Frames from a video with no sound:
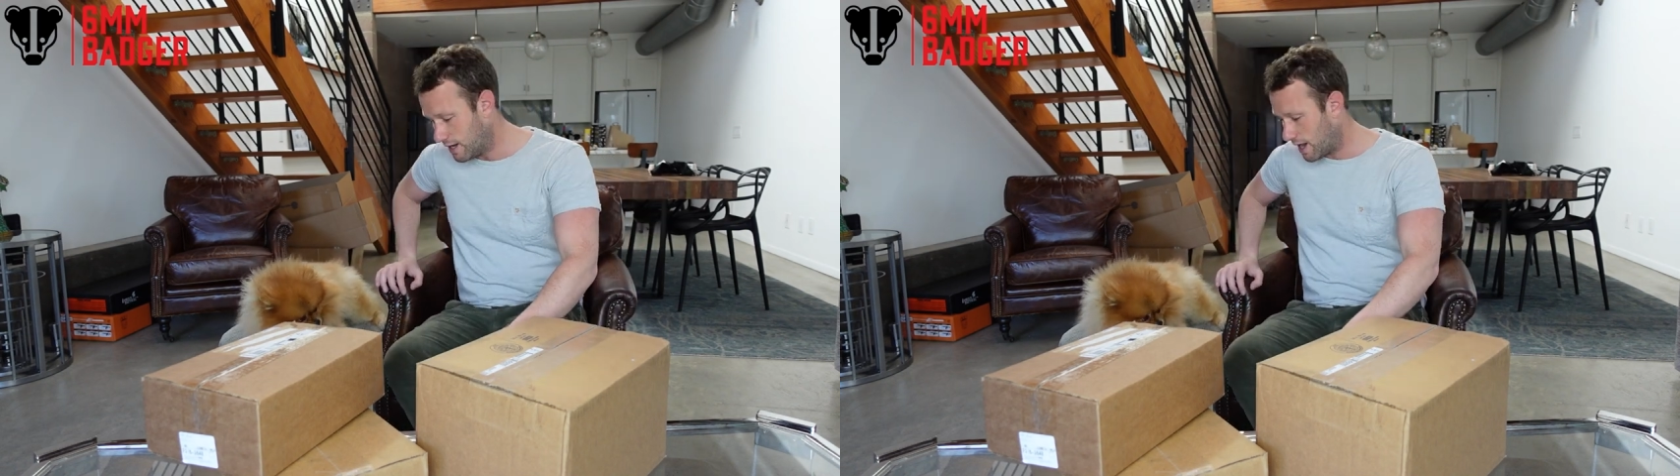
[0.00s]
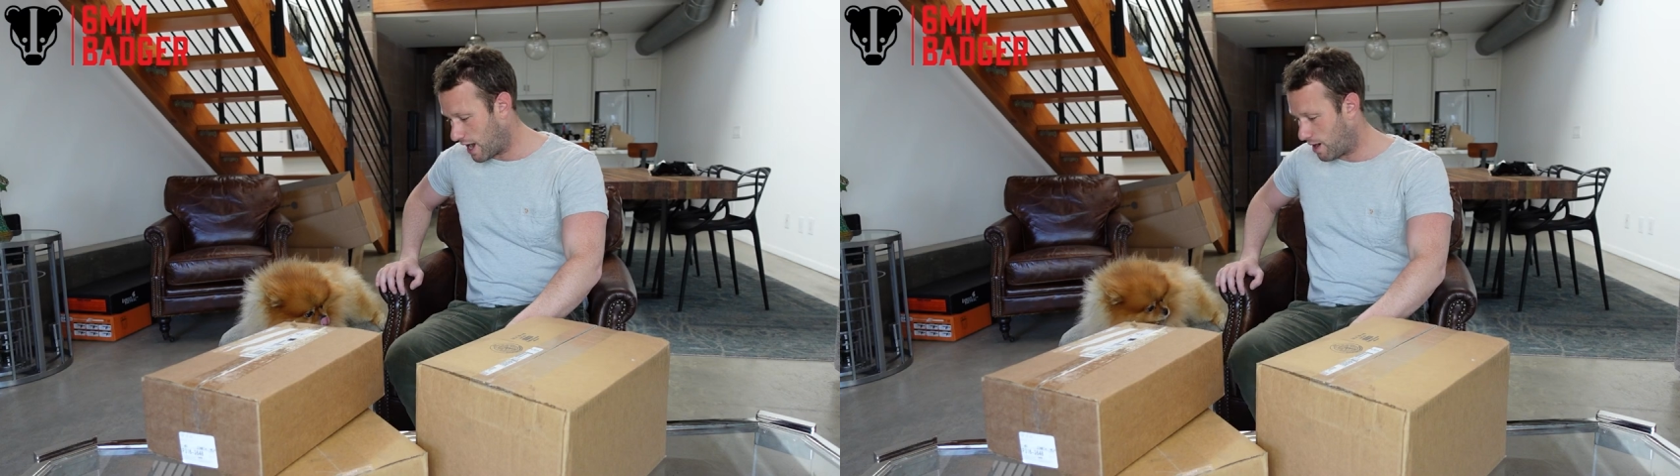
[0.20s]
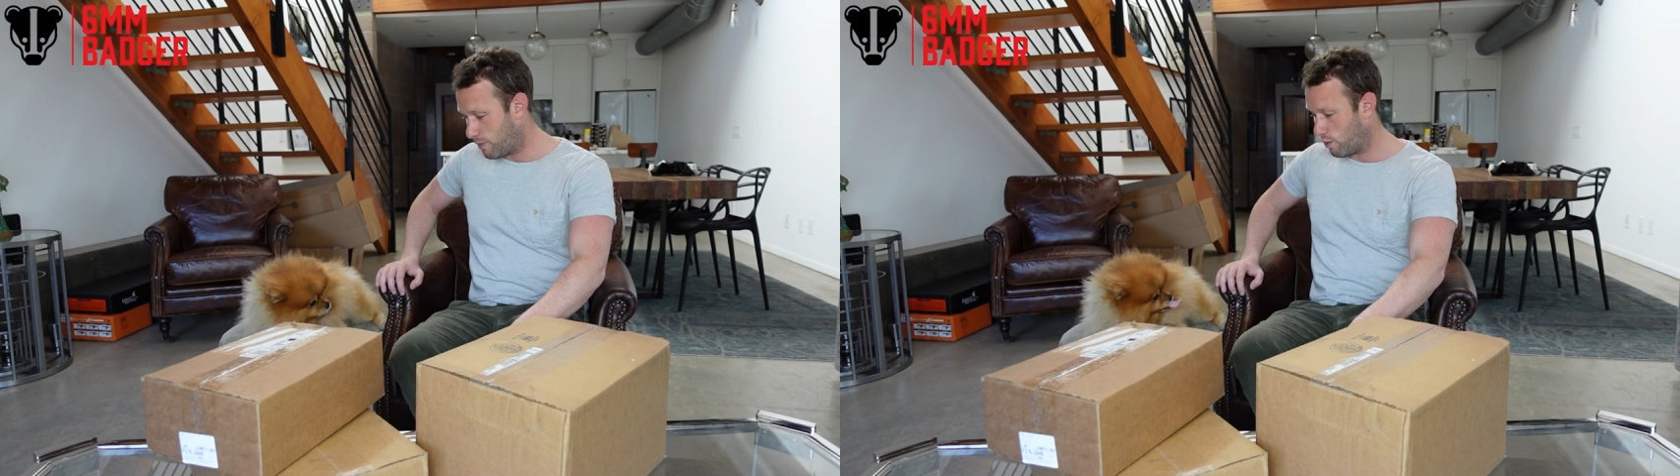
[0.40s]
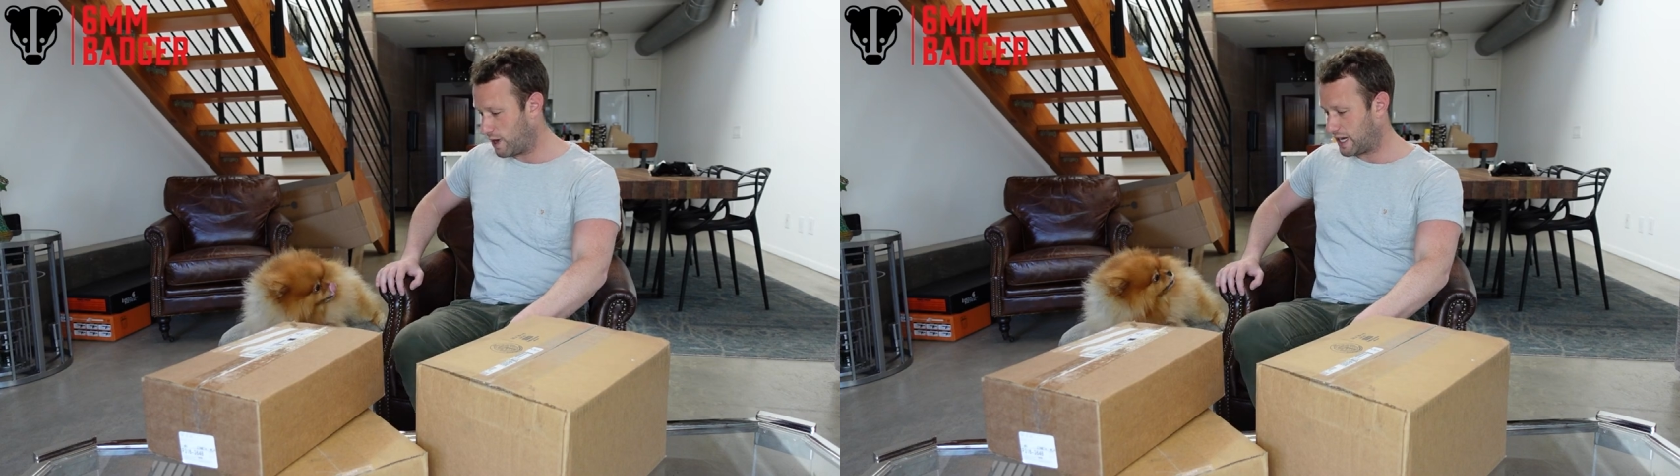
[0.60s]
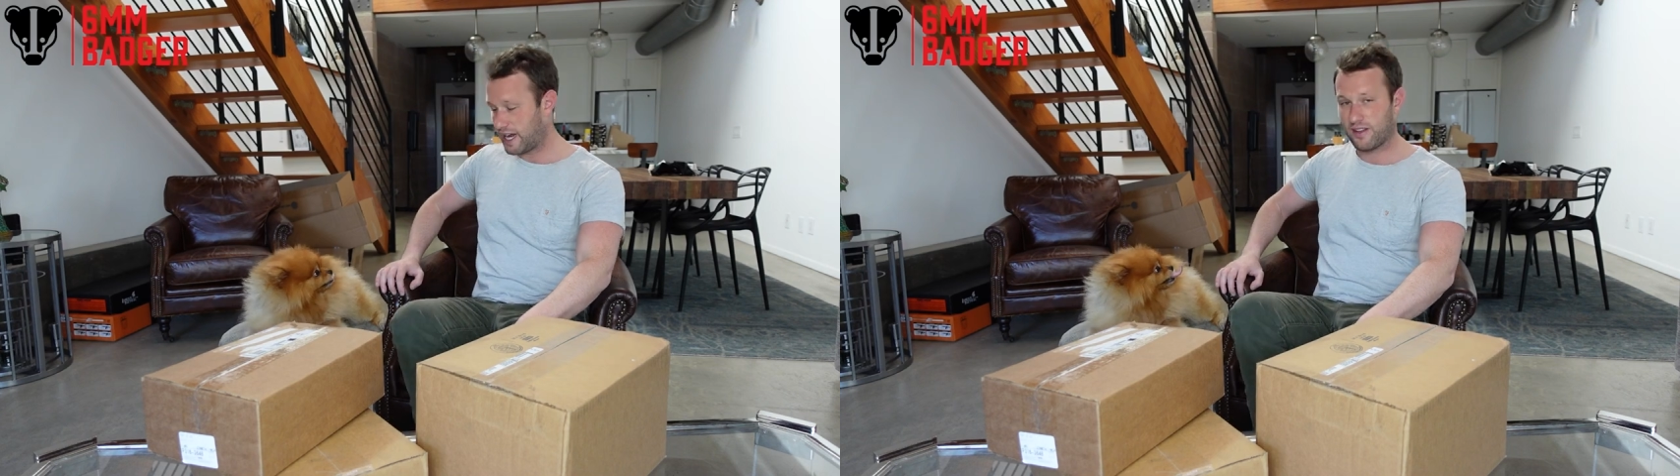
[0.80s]
But
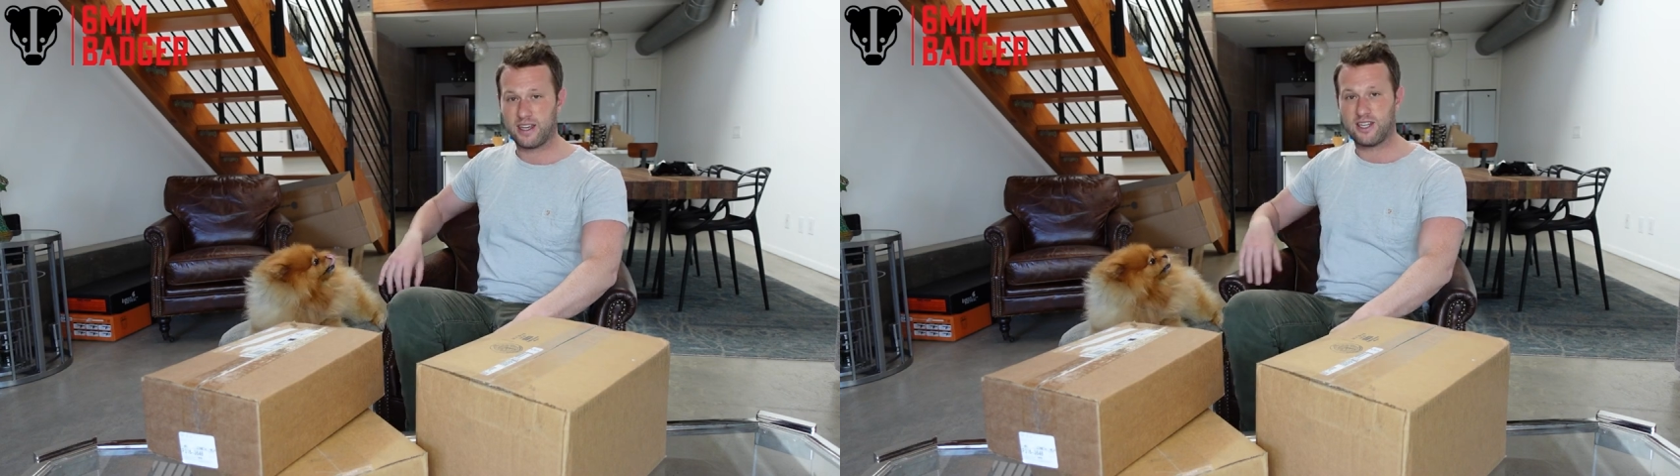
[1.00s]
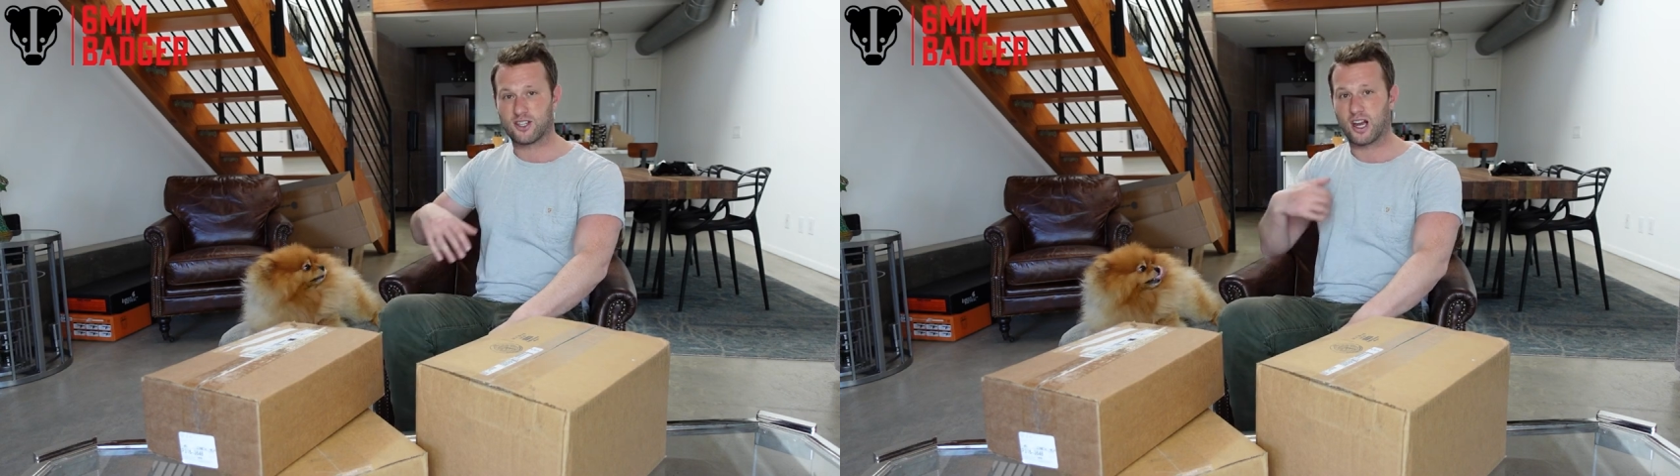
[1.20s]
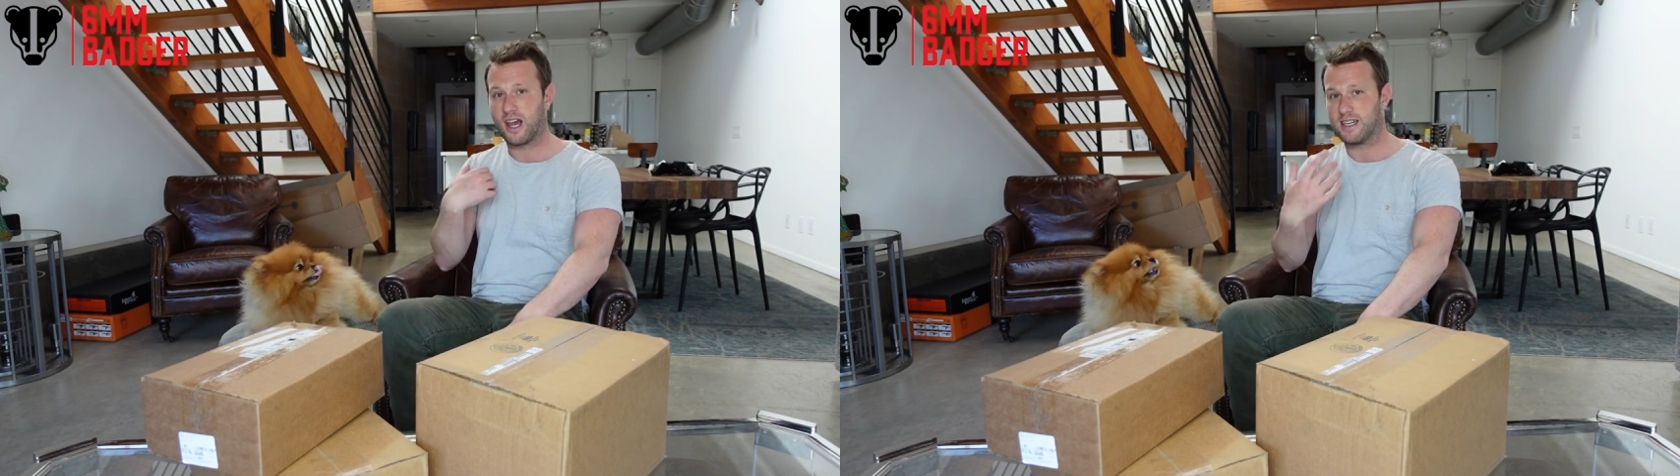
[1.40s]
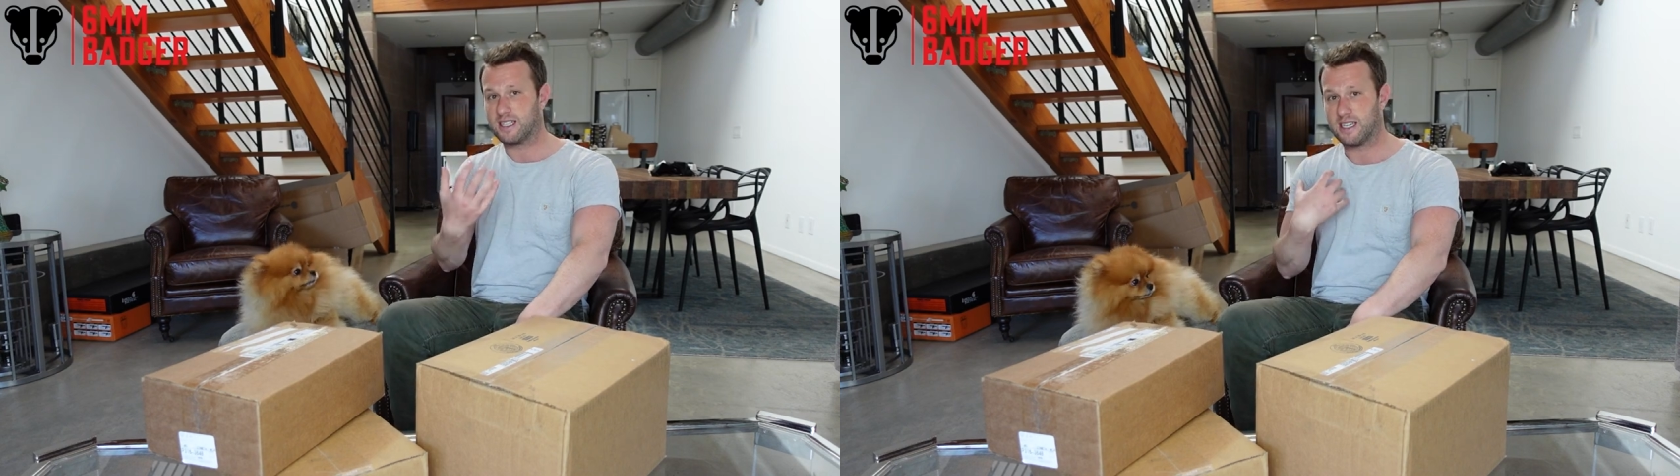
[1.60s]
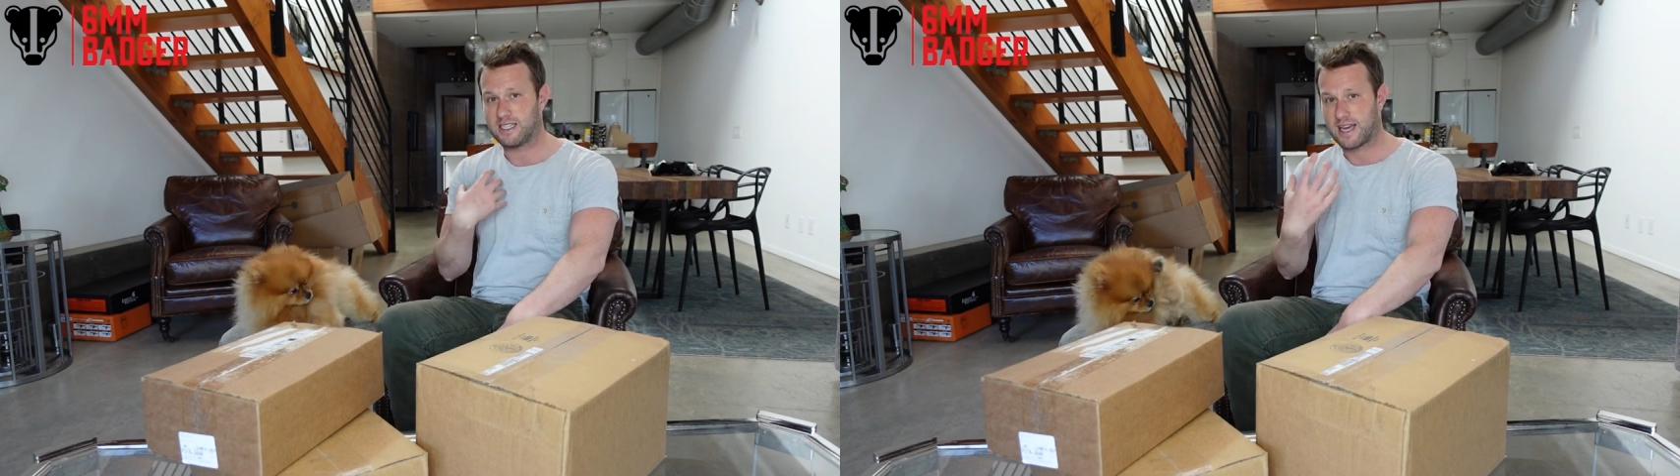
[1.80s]
weirdly, I think he just
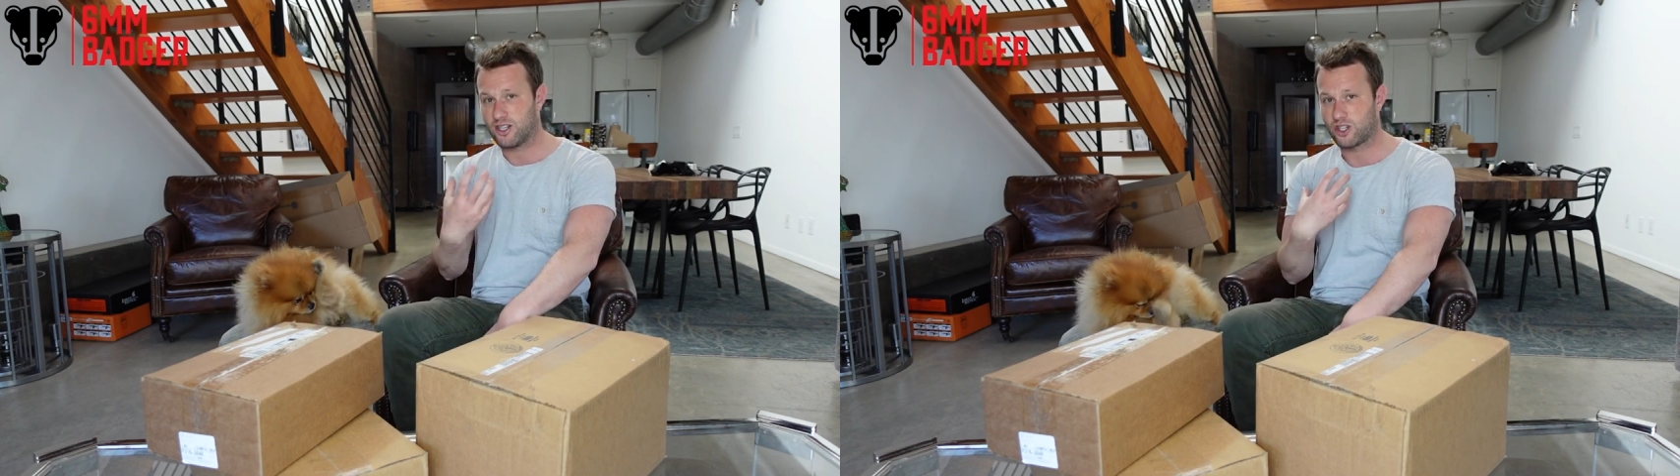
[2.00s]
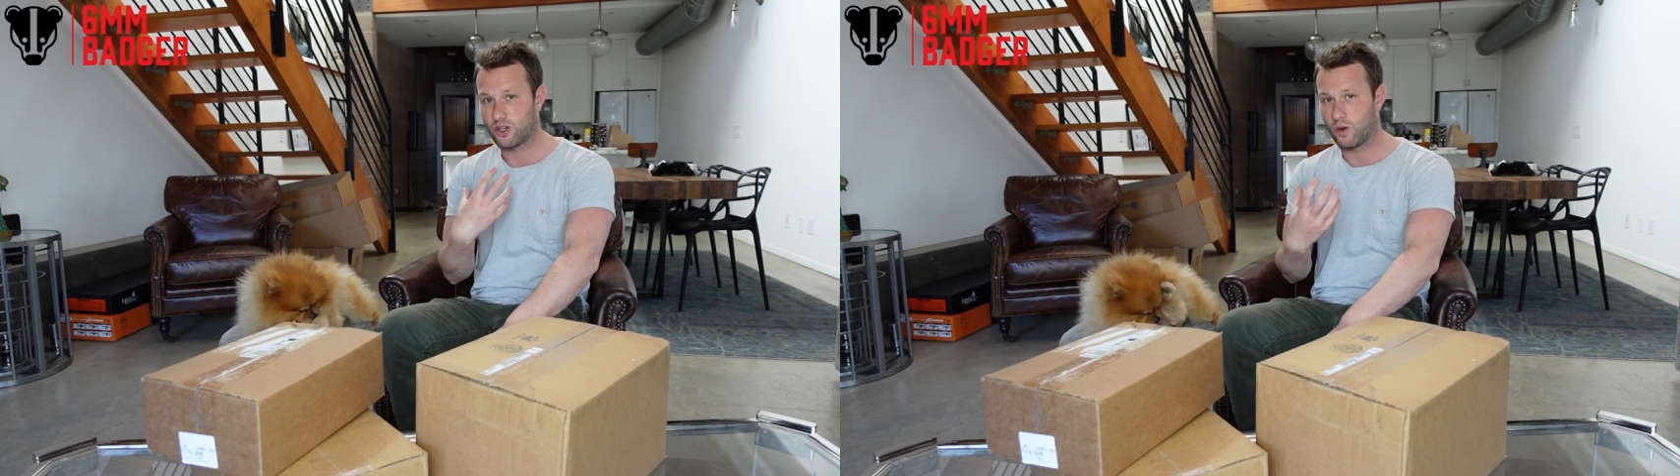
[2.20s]
likes the attention,